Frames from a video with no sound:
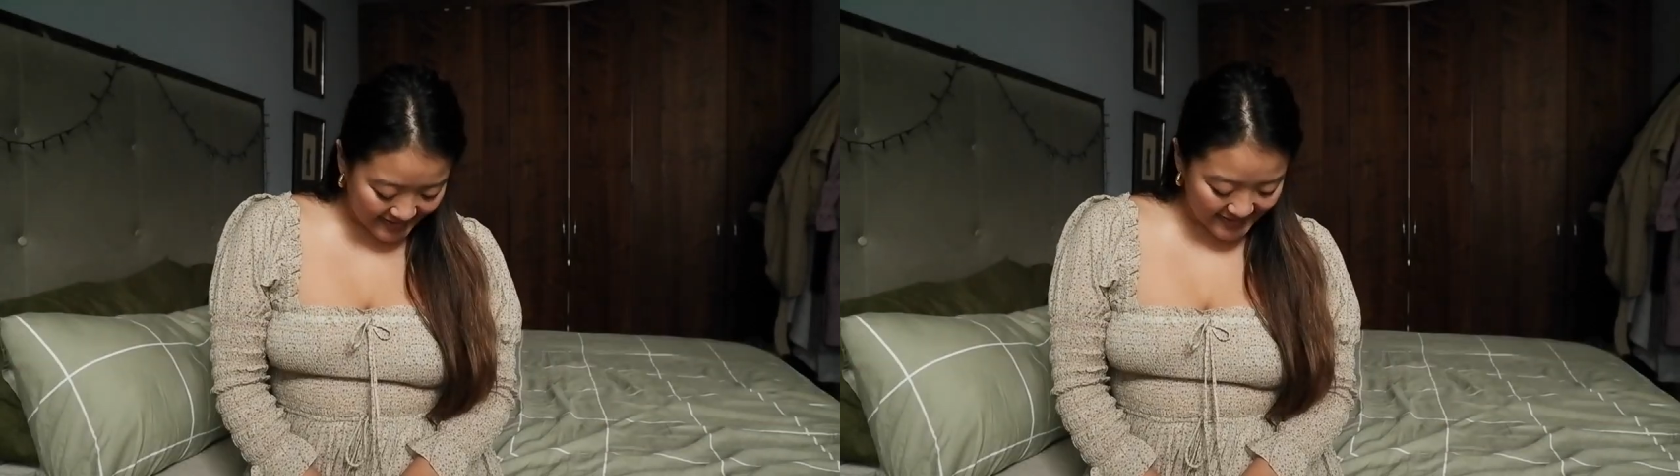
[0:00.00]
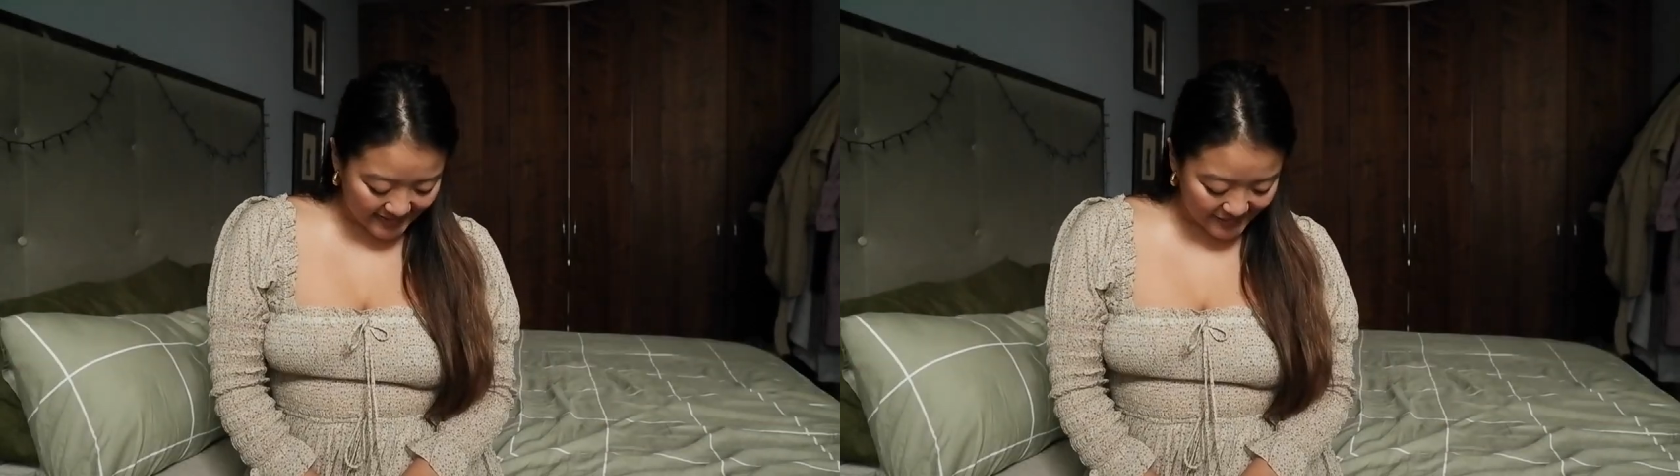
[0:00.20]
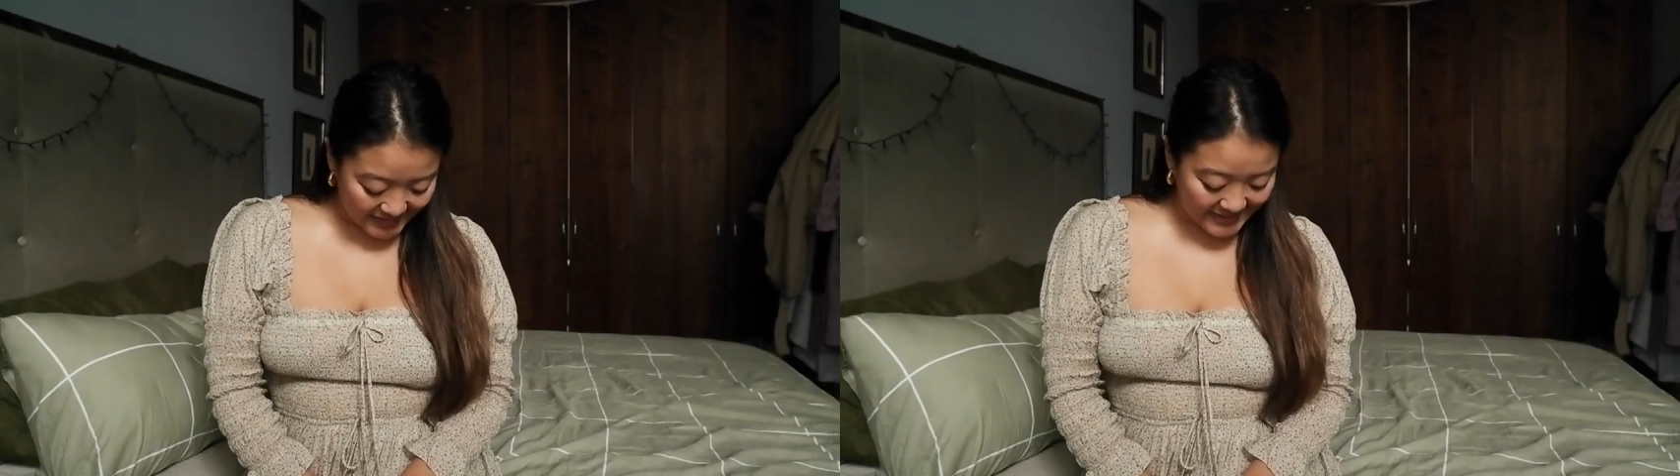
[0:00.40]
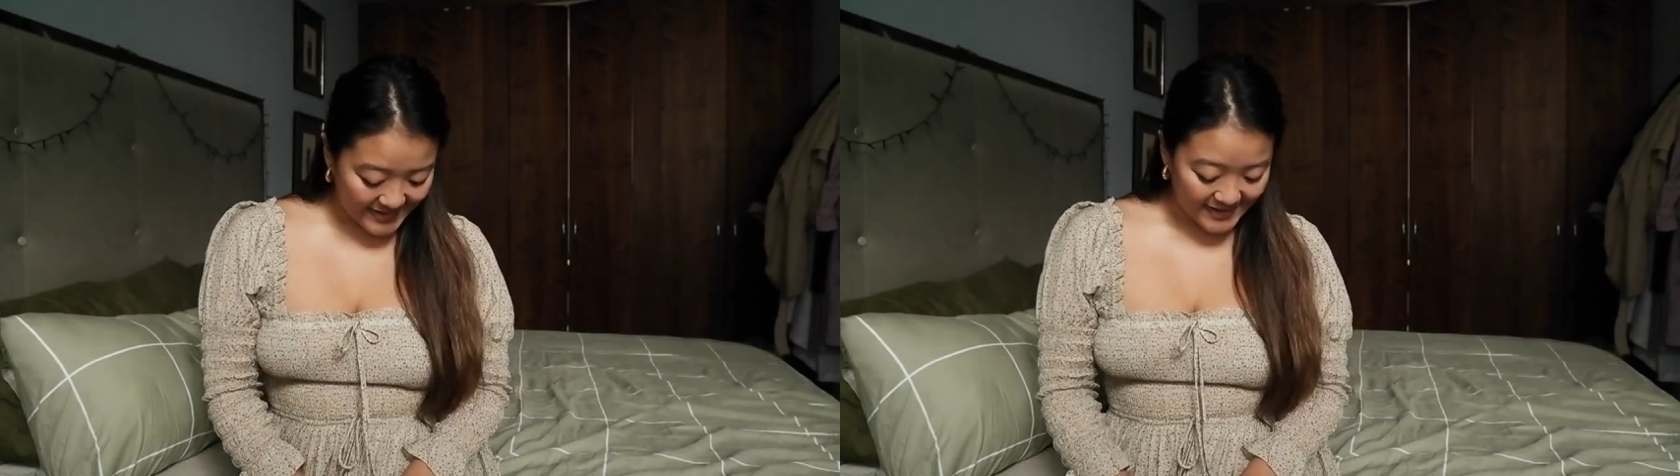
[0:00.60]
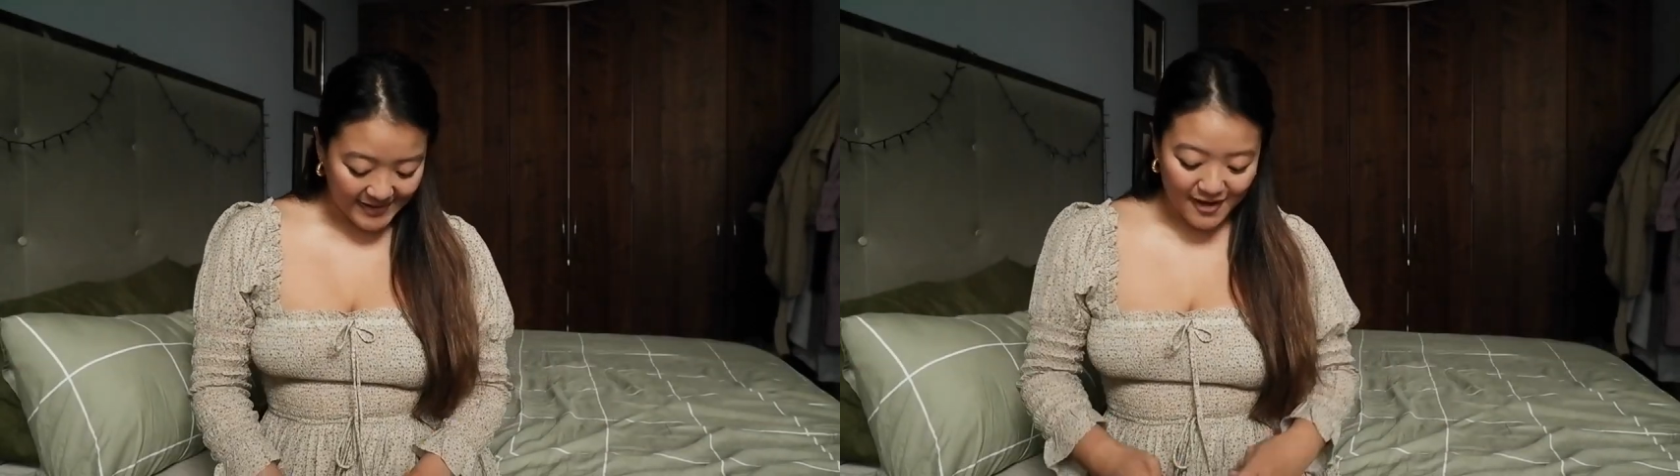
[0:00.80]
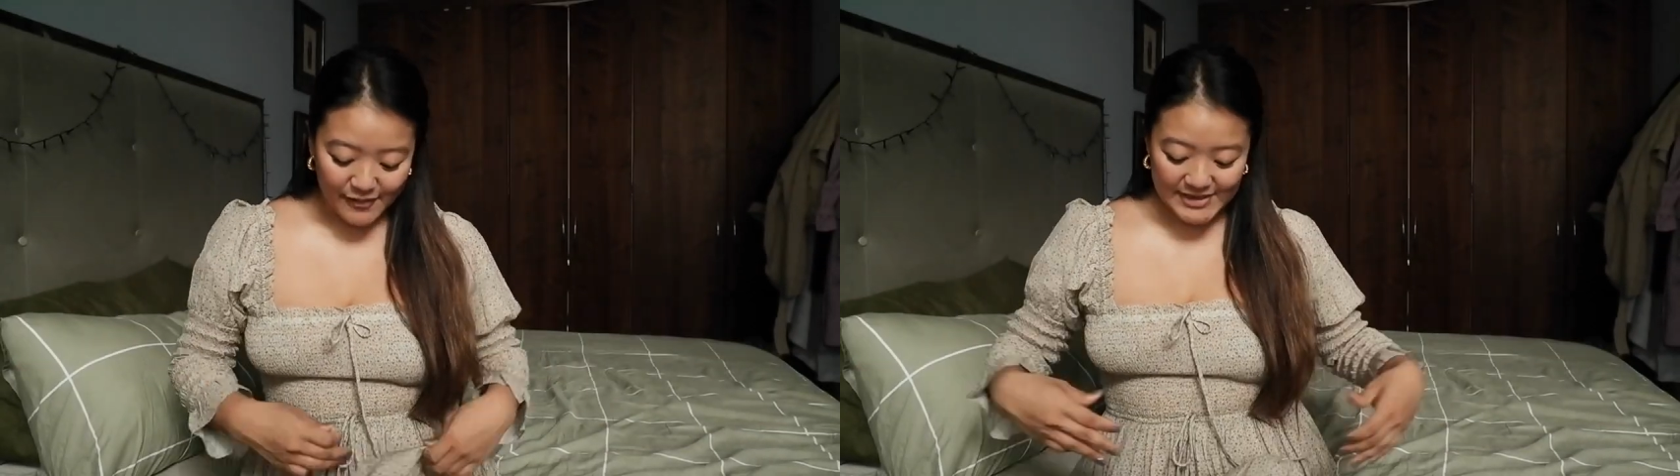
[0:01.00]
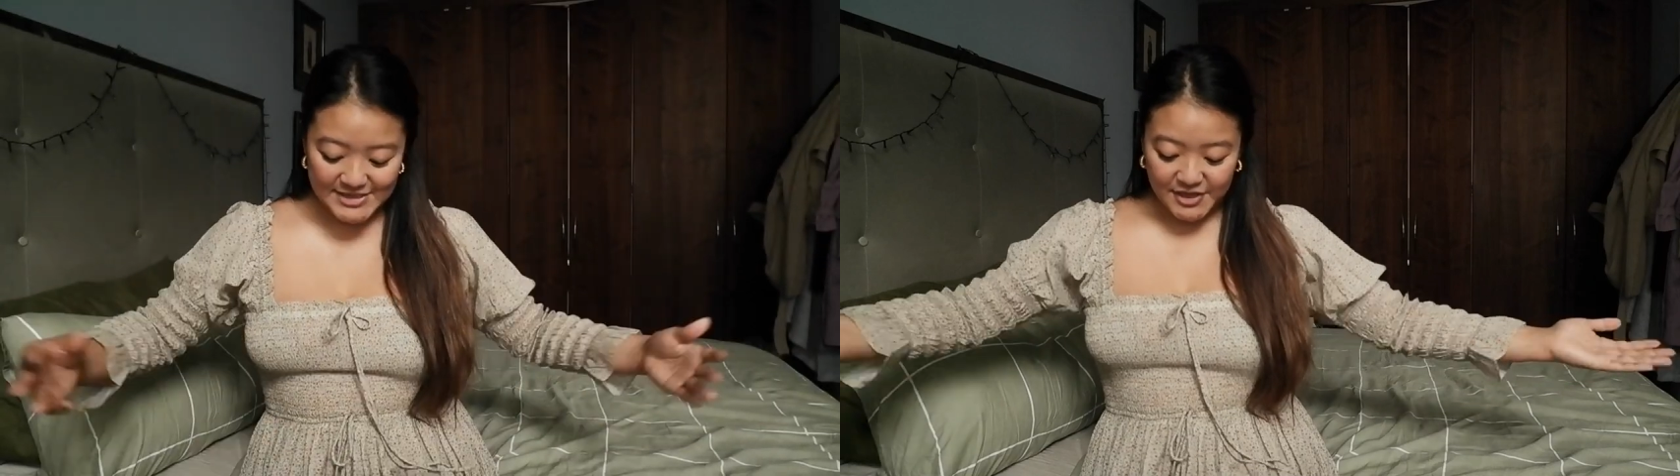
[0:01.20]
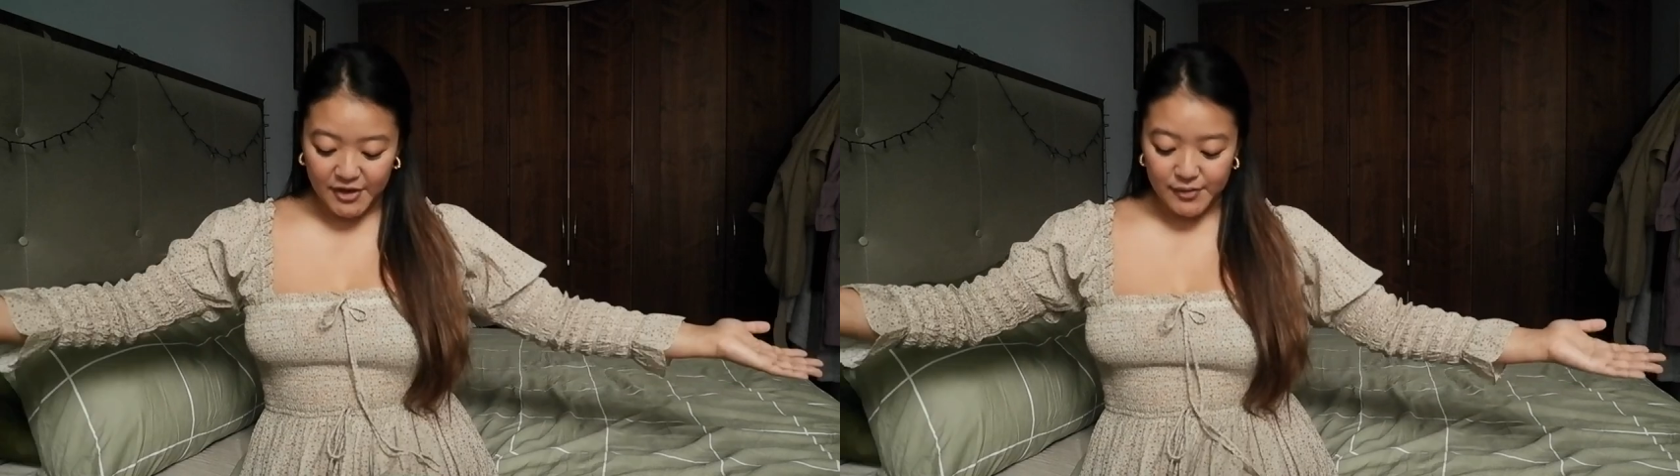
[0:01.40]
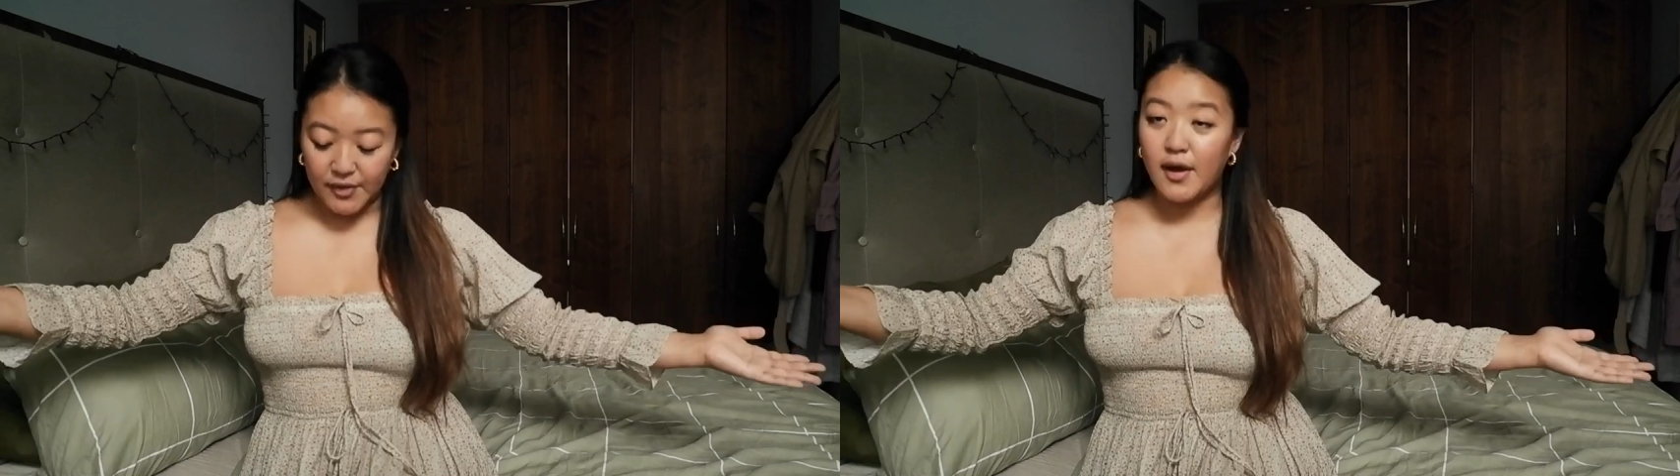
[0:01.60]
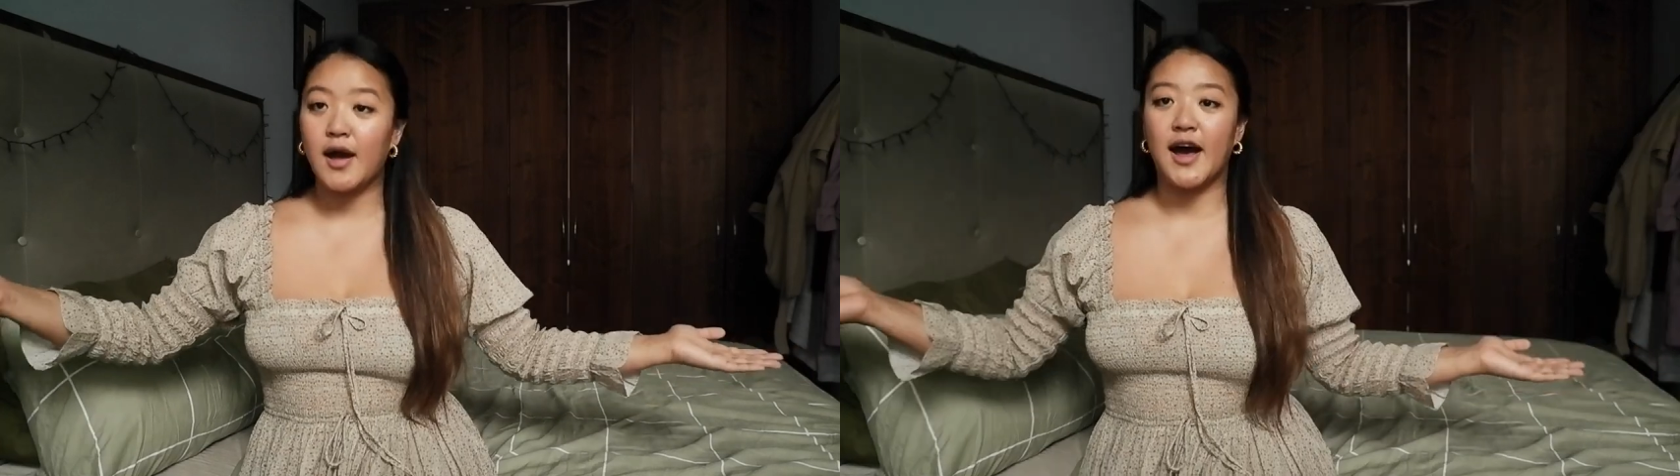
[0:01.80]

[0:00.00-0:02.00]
I love it, and I can't wait to go